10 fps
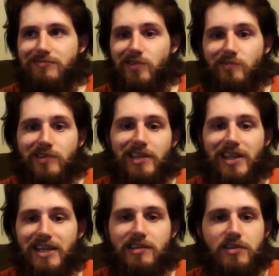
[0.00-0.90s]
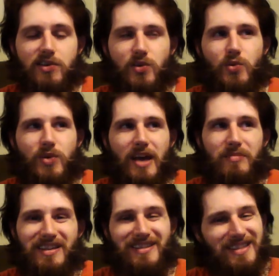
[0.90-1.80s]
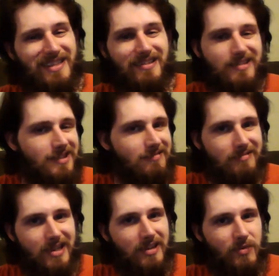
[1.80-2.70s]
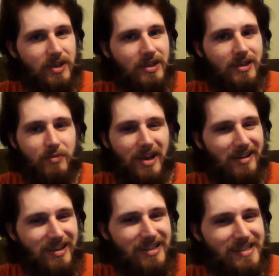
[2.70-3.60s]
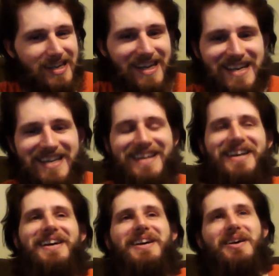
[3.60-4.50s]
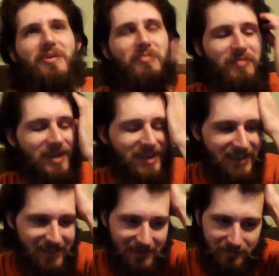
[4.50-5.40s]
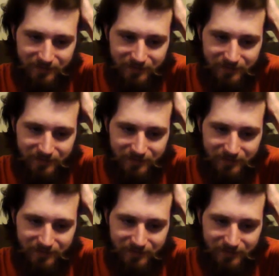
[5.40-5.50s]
don't really like to do that many things anyway. I'm kind of lazy. But